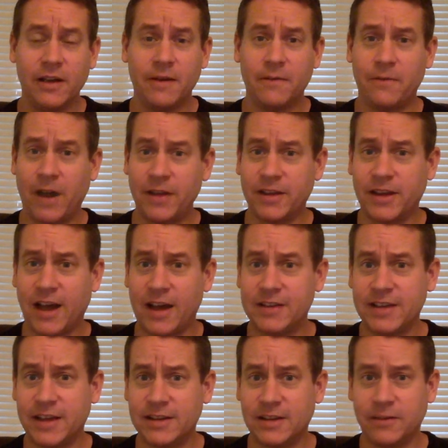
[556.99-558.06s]
Find the
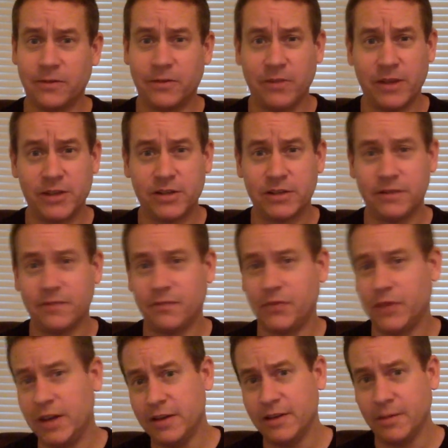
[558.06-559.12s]
contact information
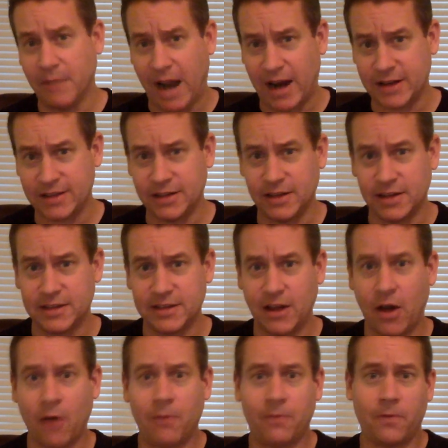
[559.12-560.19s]
in the magazine
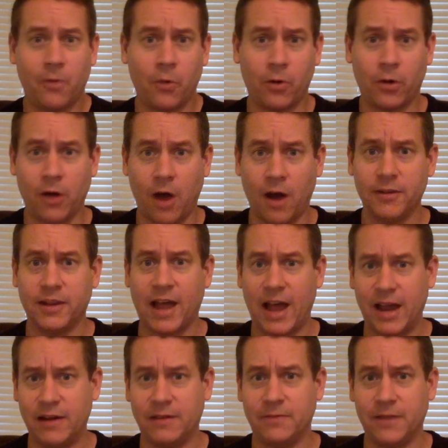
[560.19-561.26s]
itself or
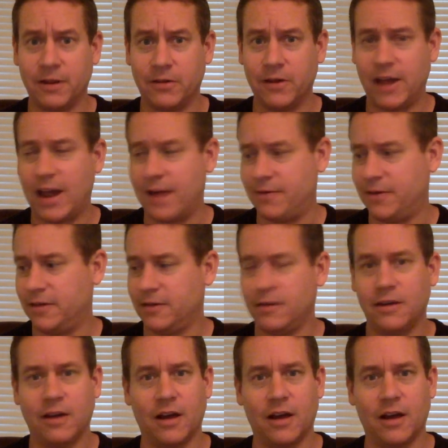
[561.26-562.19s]
online if they don't have it